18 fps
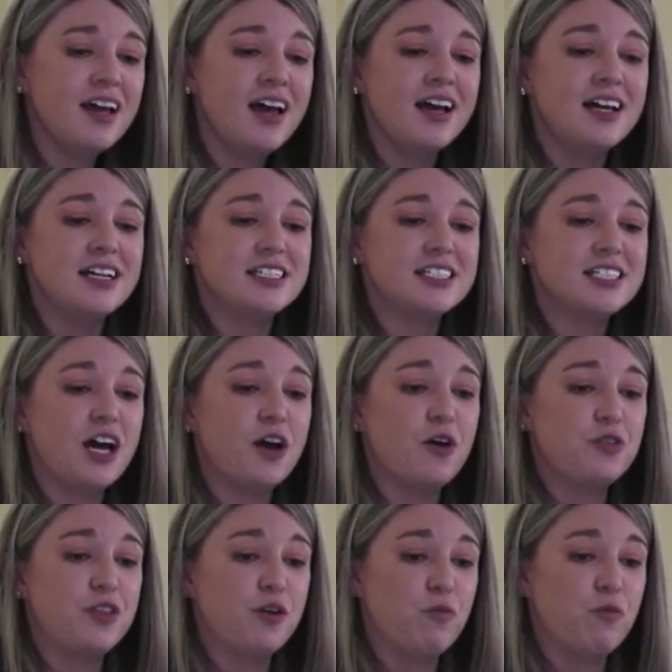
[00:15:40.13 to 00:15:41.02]

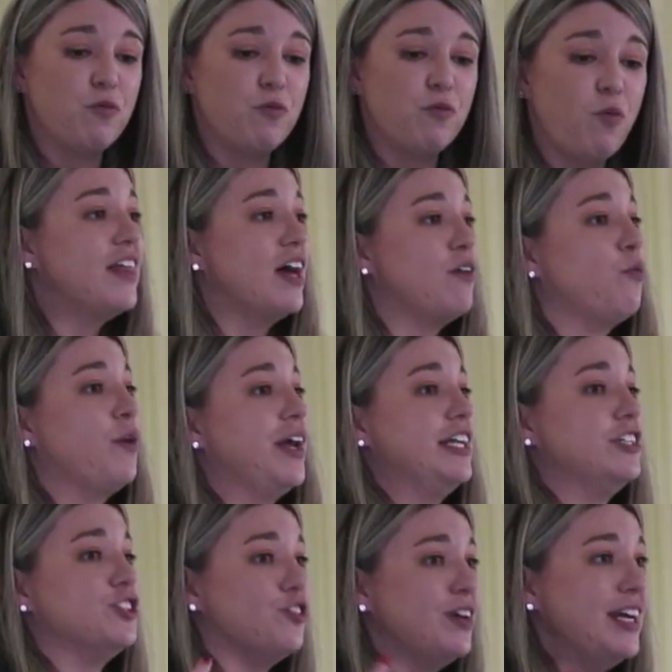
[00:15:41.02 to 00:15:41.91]
So the water that
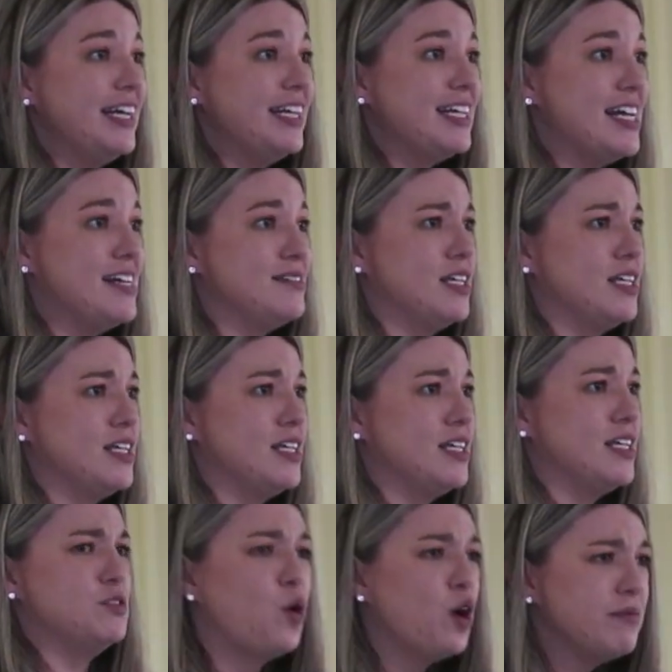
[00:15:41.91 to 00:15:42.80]
we drink is
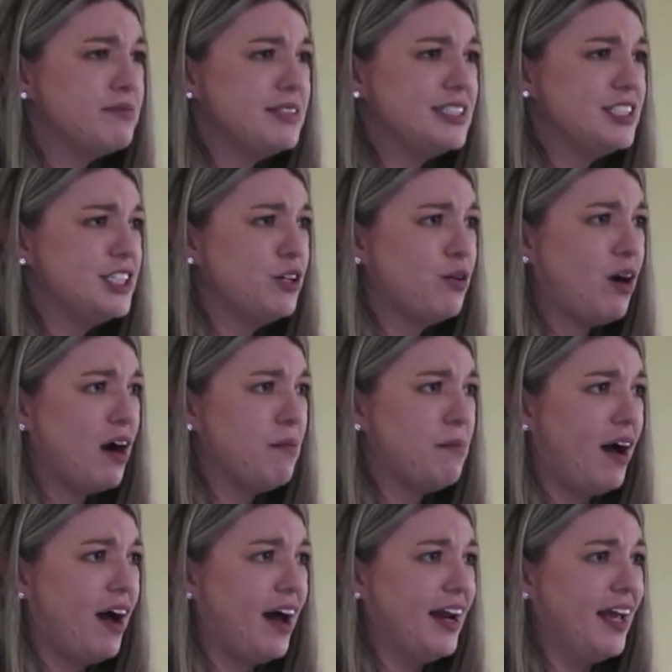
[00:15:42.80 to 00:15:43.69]
absorbed into our
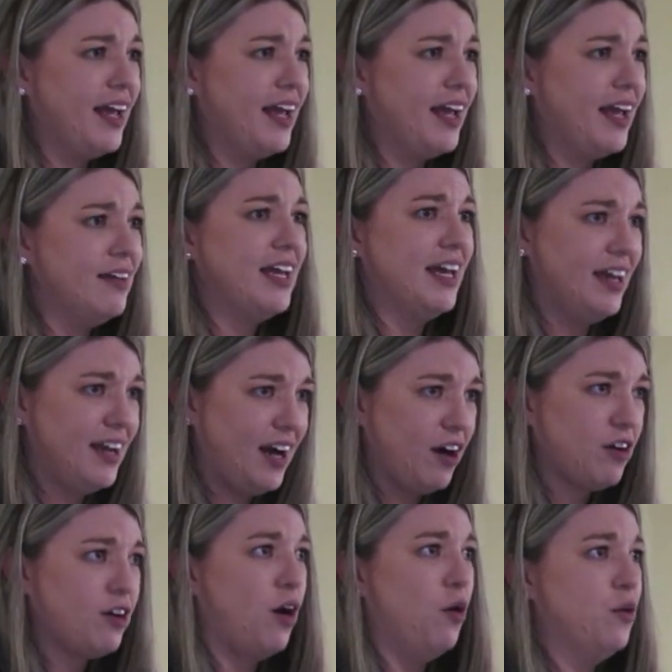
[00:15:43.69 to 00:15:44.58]
body in
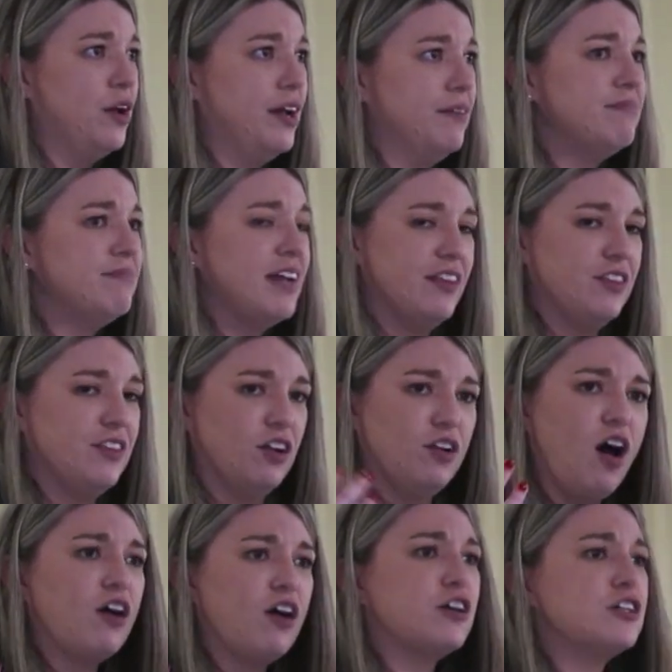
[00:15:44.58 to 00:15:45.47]
our colon, and the
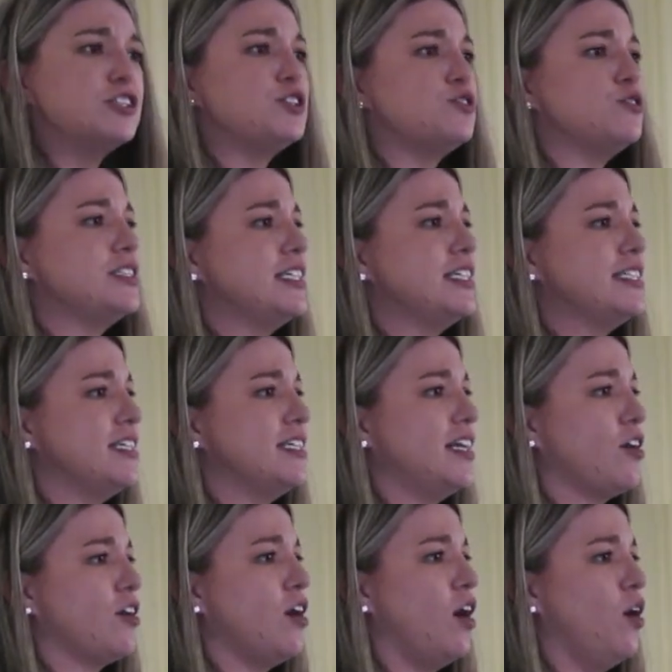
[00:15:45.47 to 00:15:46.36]
longer stool sits in
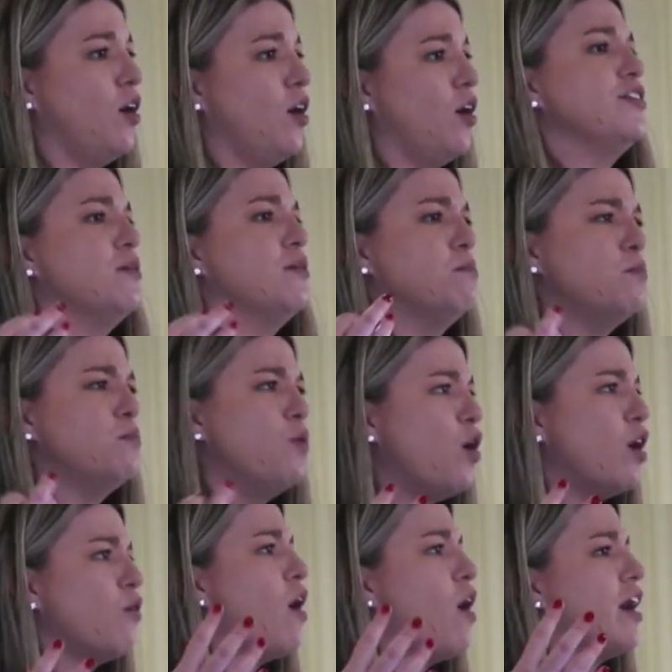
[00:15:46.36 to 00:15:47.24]
our colon, the
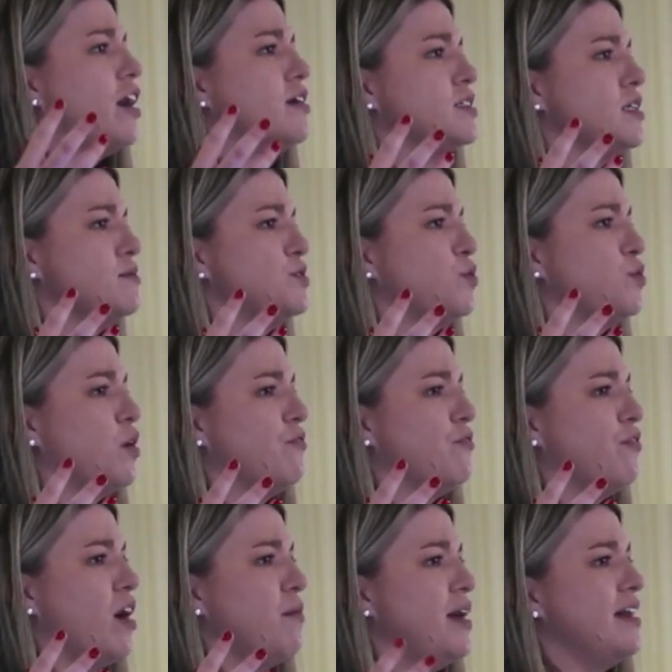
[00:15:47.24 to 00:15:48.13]
more water is
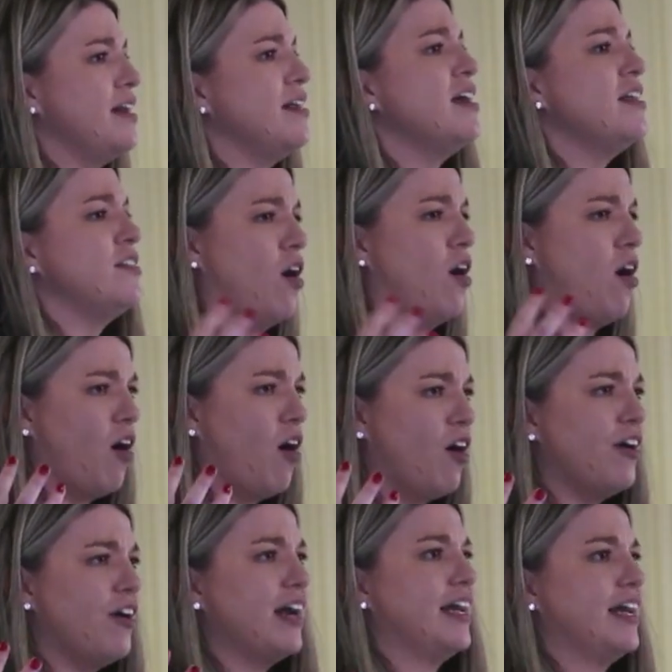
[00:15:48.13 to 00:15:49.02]
absorbed from it, the
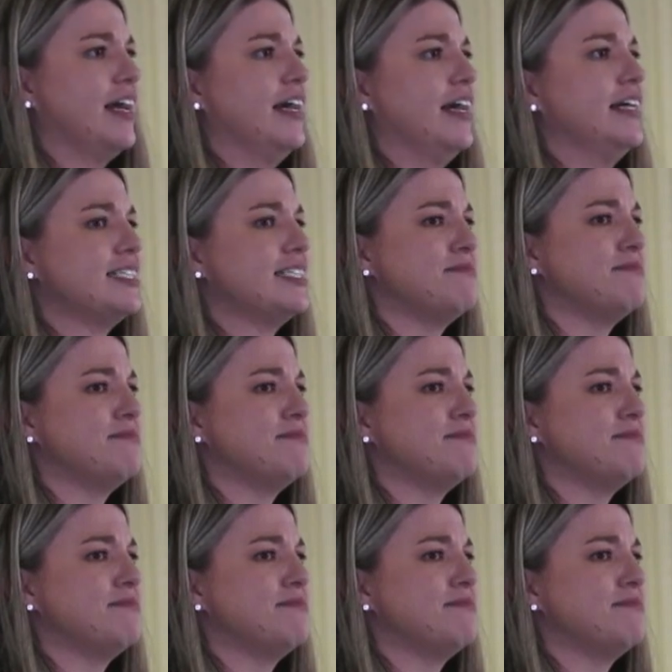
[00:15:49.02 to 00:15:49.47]
harder it gets.